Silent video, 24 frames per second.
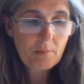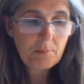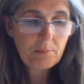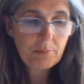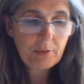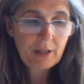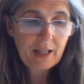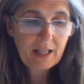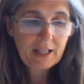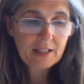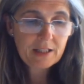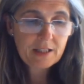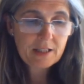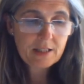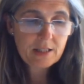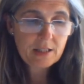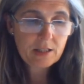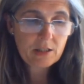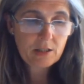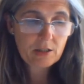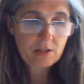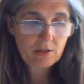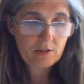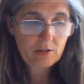Plant
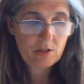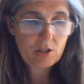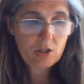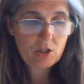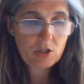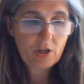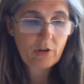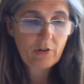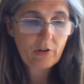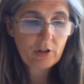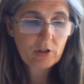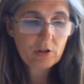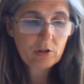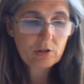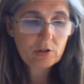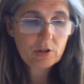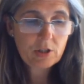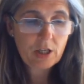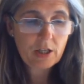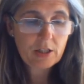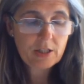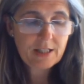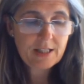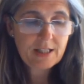sterols
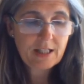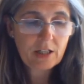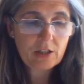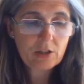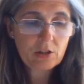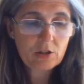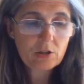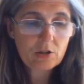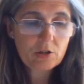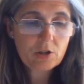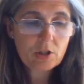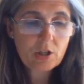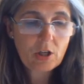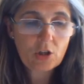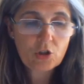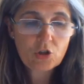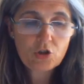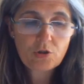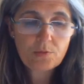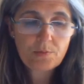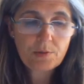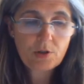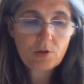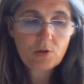or stanols
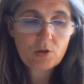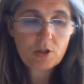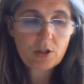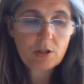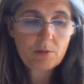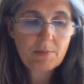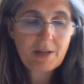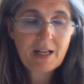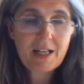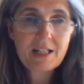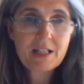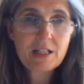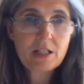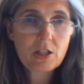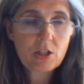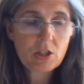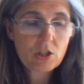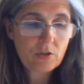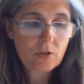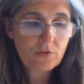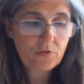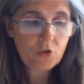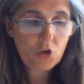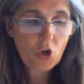contribute to the
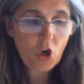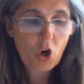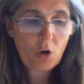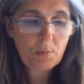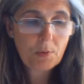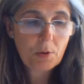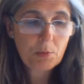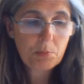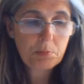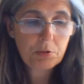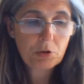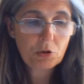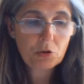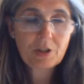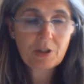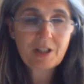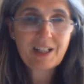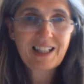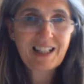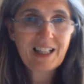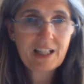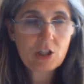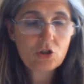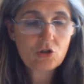maintenance of normal blood
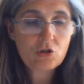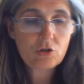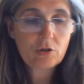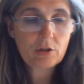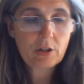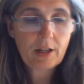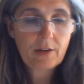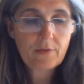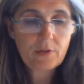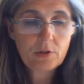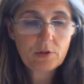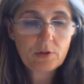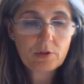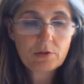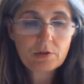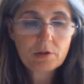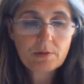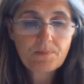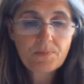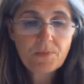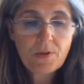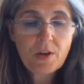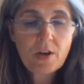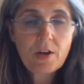cholesterol
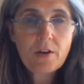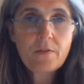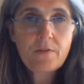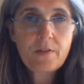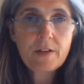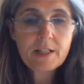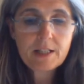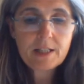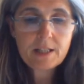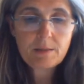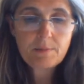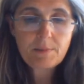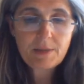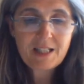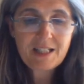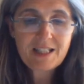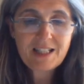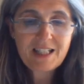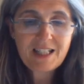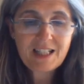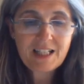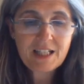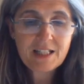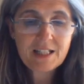levels. Vitamin
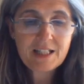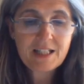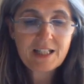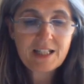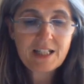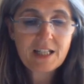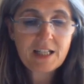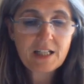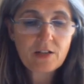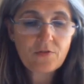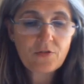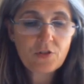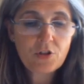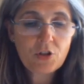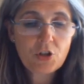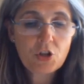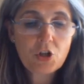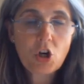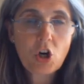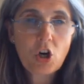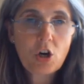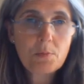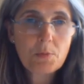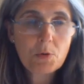D is needed for the
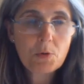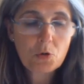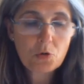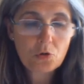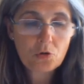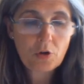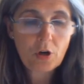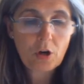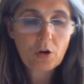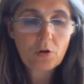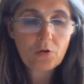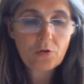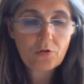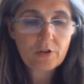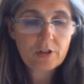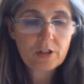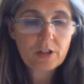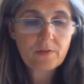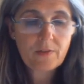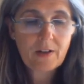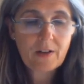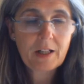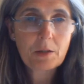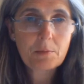normal growth and
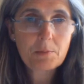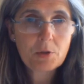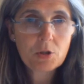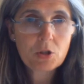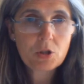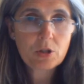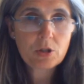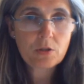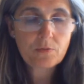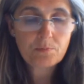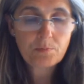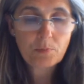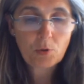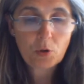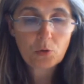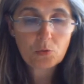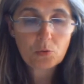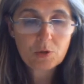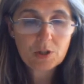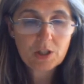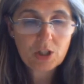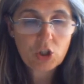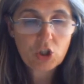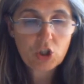development of
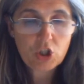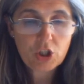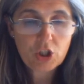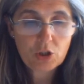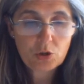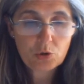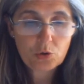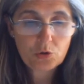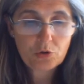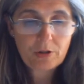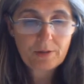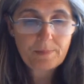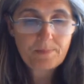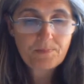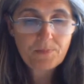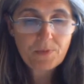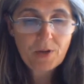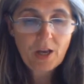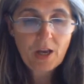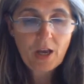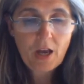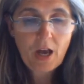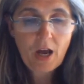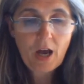bones in children,
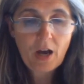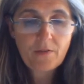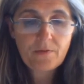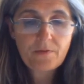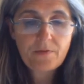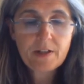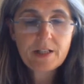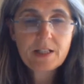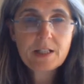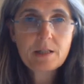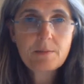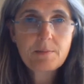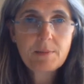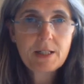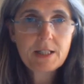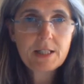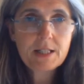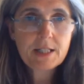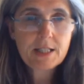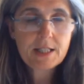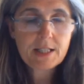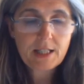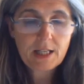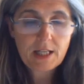and vitamin
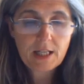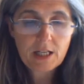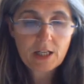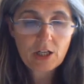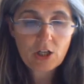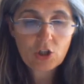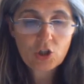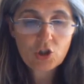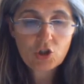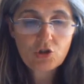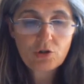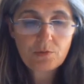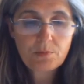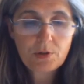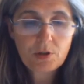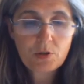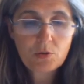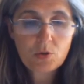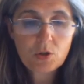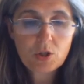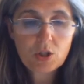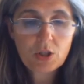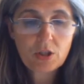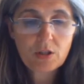C
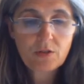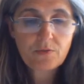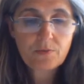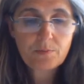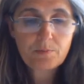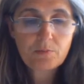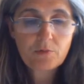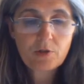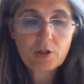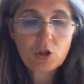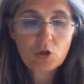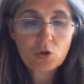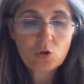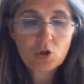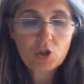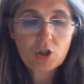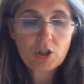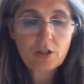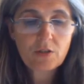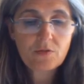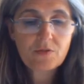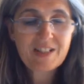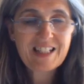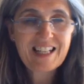contributes to the
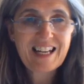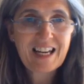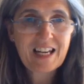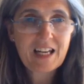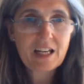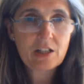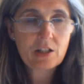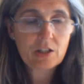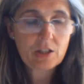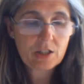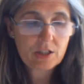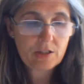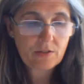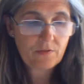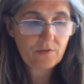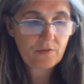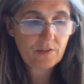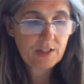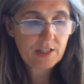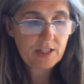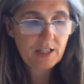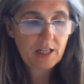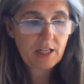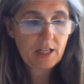reduction of tiredness and
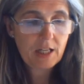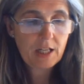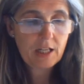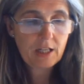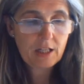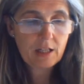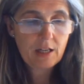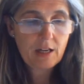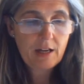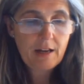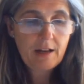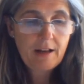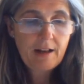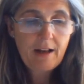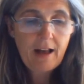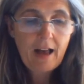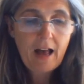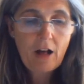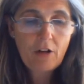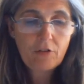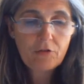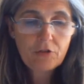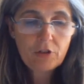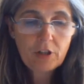fatigue.
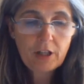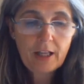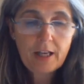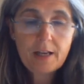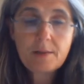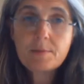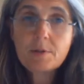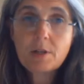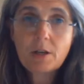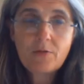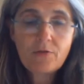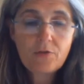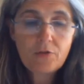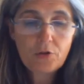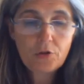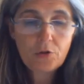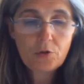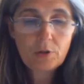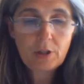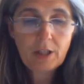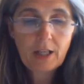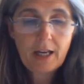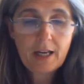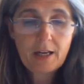Health claims on
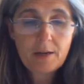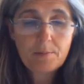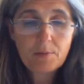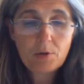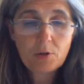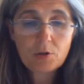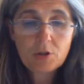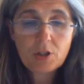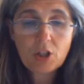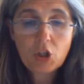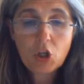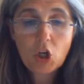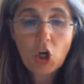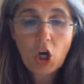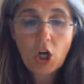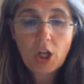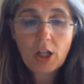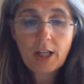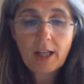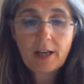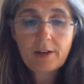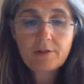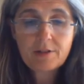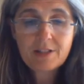food labels are not
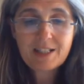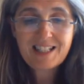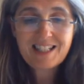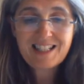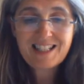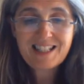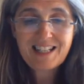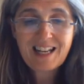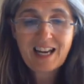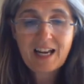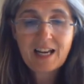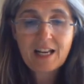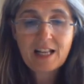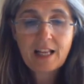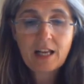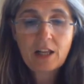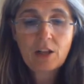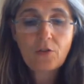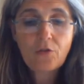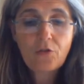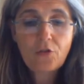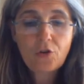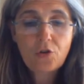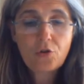allowed to state that
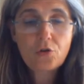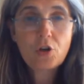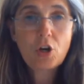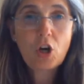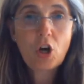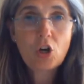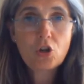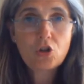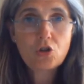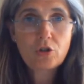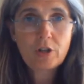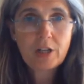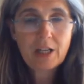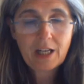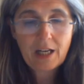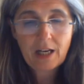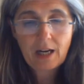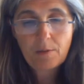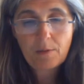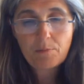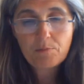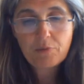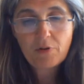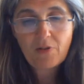the food or drink
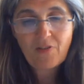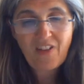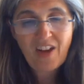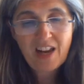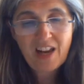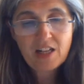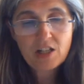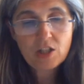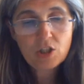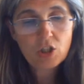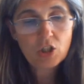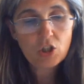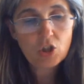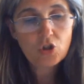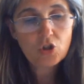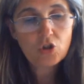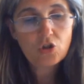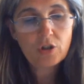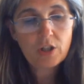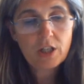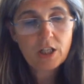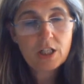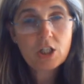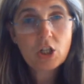can prevent,
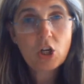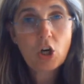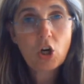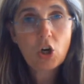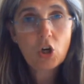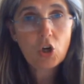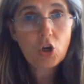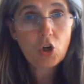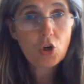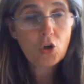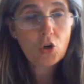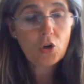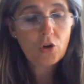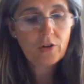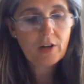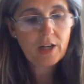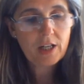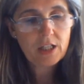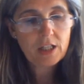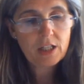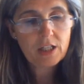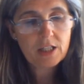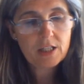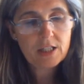treat or cure
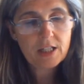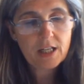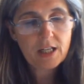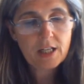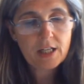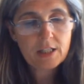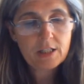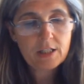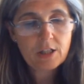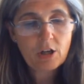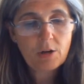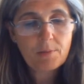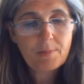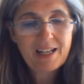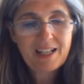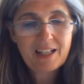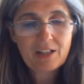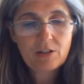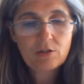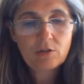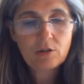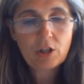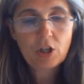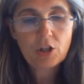any disease or
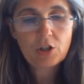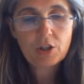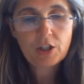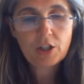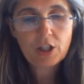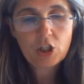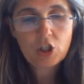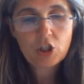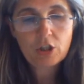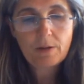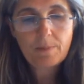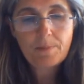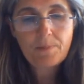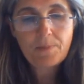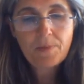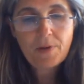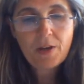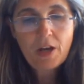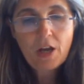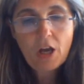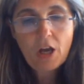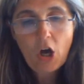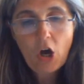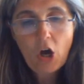medical condition,
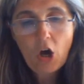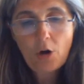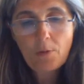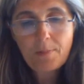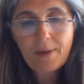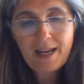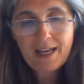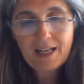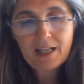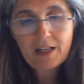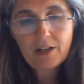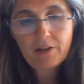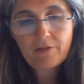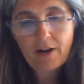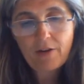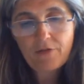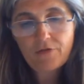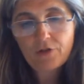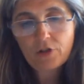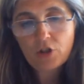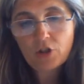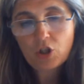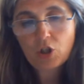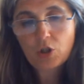or make a
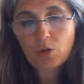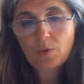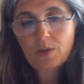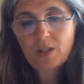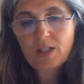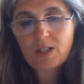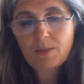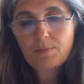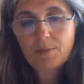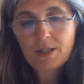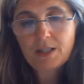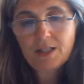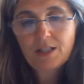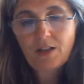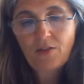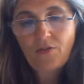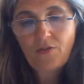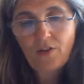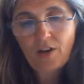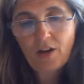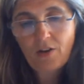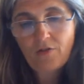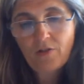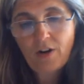reference to a
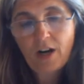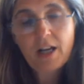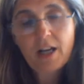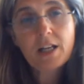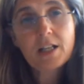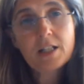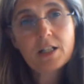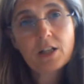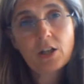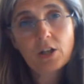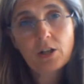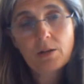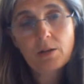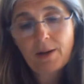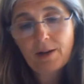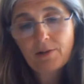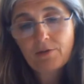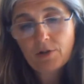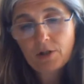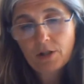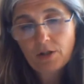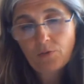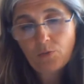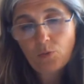specific rate on
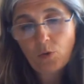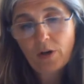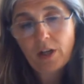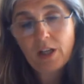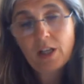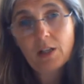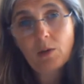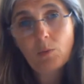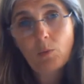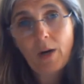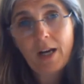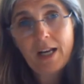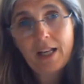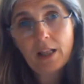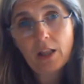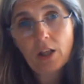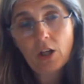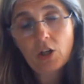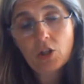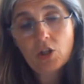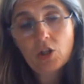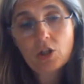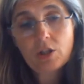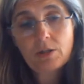amount of weight
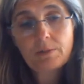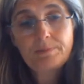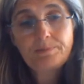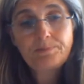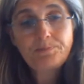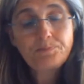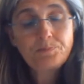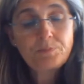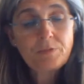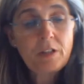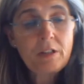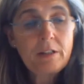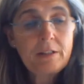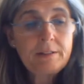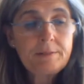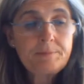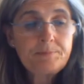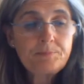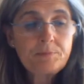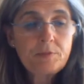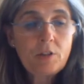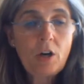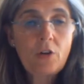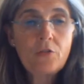loss.
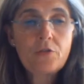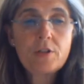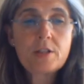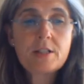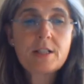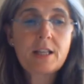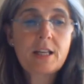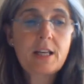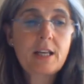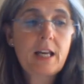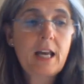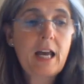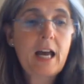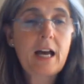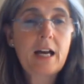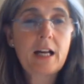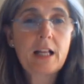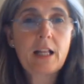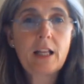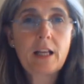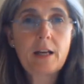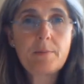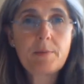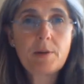Obviously, it can't
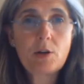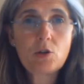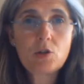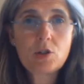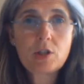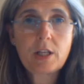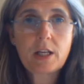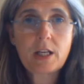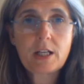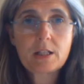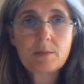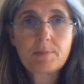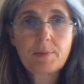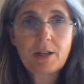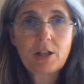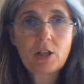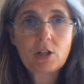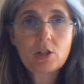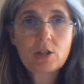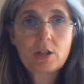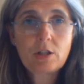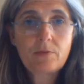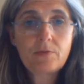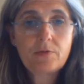claim those things
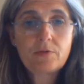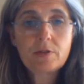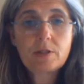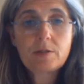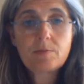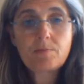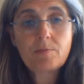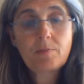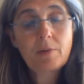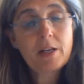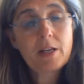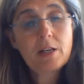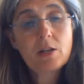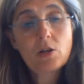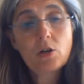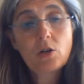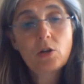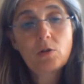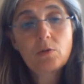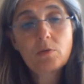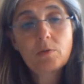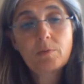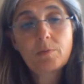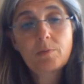because they
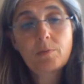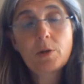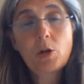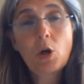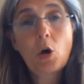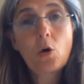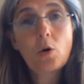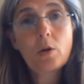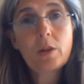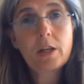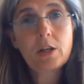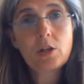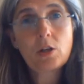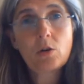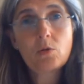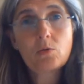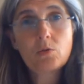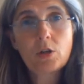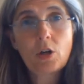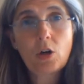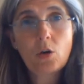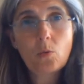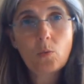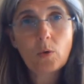don't
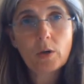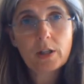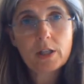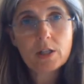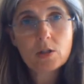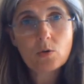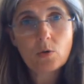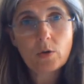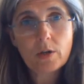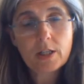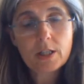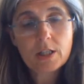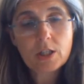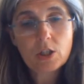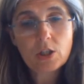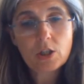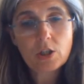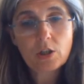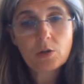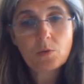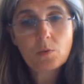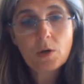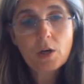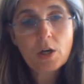know what it's going to
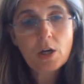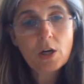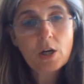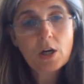do.